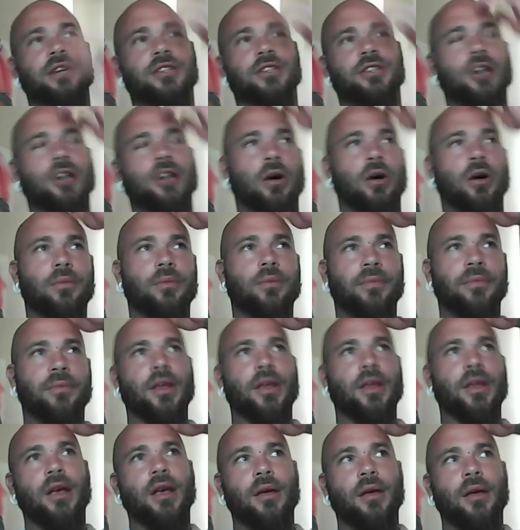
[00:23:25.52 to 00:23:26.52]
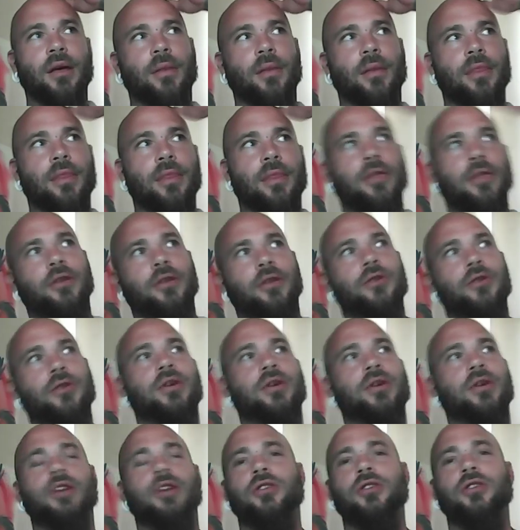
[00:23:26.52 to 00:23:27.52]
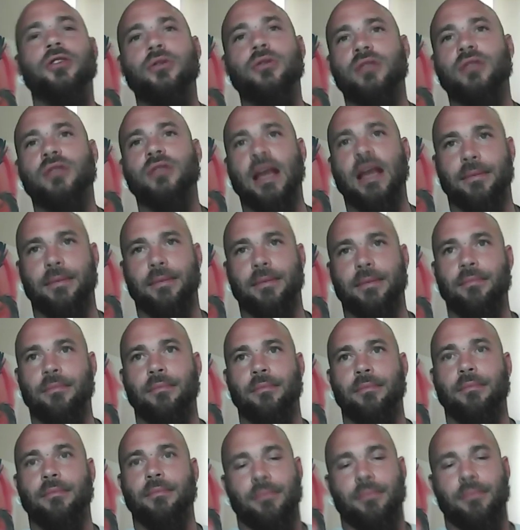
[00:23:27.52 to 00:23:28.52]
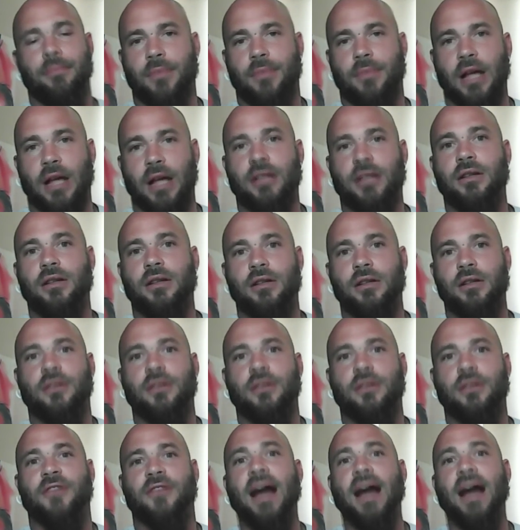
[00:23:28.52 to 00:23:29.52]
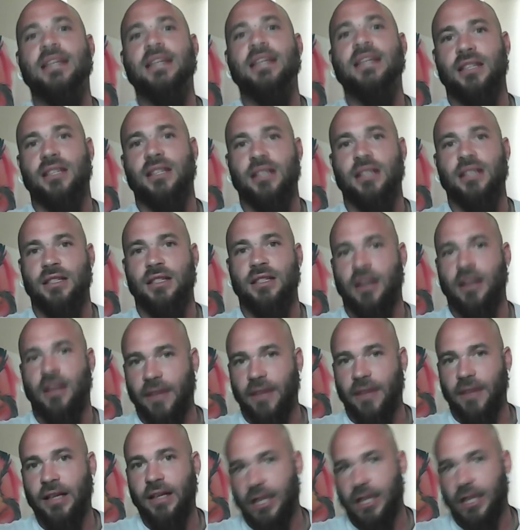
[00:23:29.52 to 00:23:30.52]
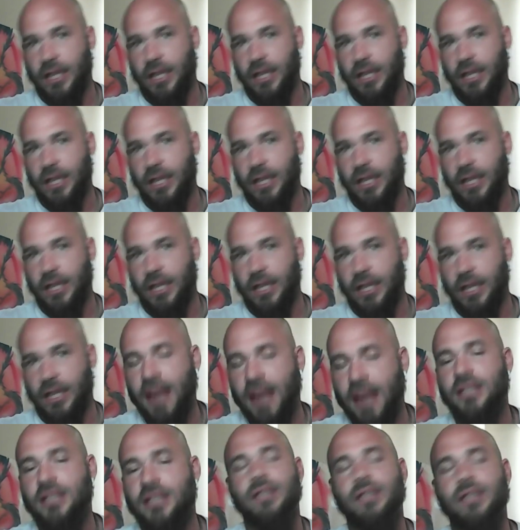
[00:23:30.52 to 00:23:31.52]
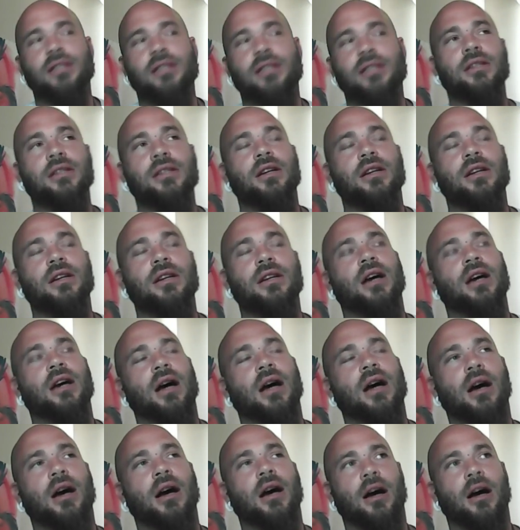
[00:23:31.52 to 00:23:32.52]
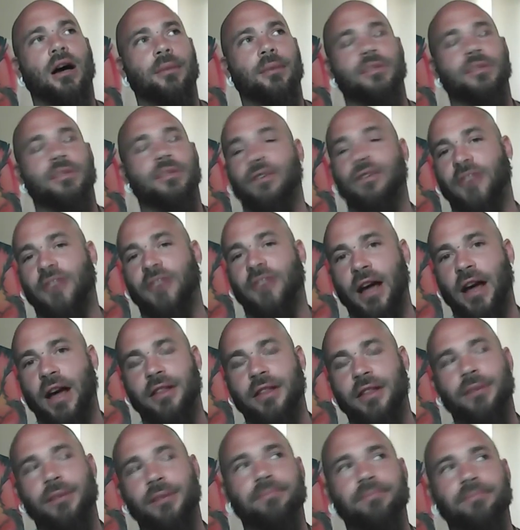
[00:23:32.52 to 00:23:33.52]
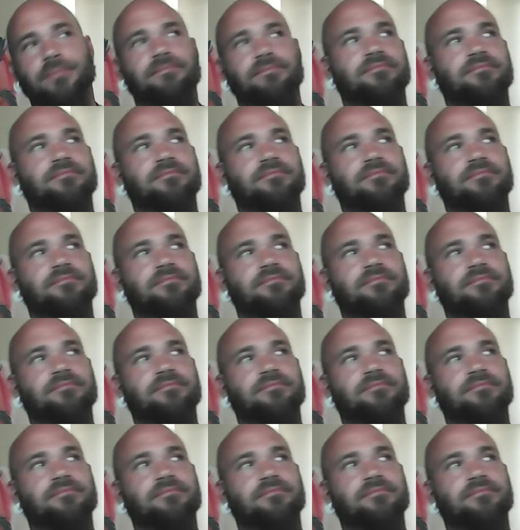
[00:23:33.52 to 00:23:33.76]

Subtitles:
so you can use like devices and stuff, like electronic devices, to find them.